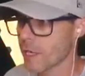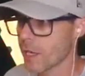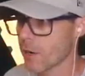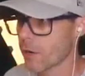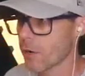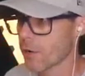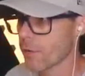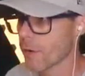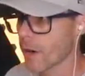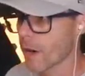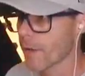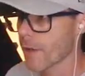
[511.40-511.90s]
gear
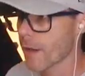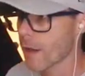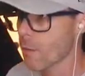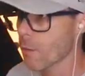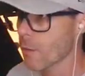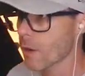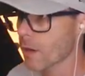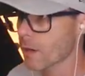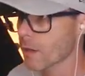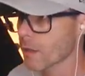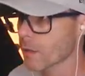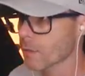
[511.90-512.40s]
around that
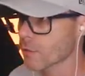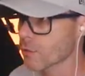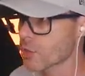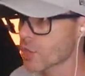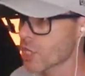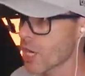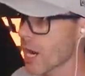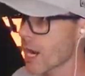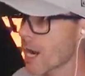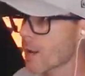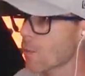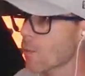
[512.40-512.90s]
one, little
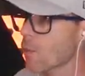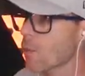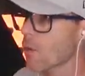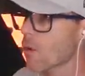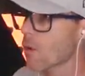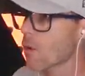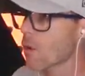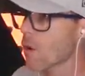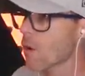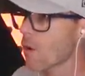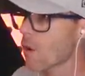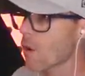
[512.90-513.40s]
chant.
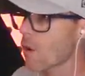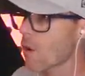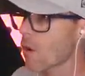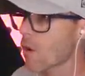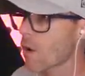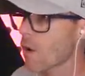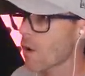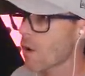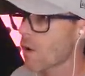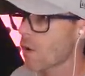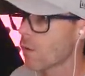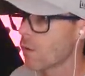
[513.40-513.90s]

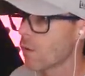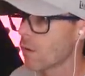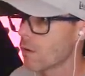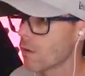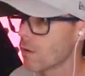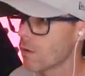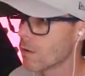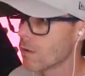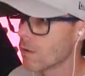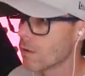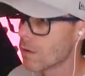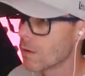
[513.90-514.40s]
Whoa!
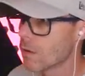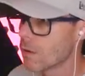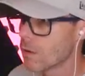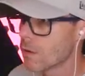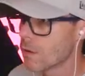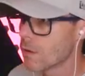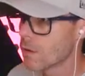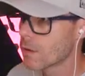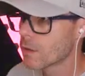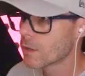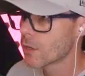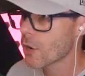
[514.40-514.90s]

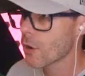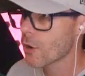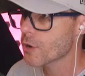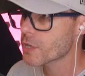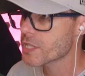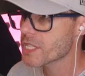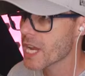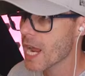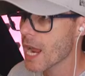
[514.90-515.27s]
Cursed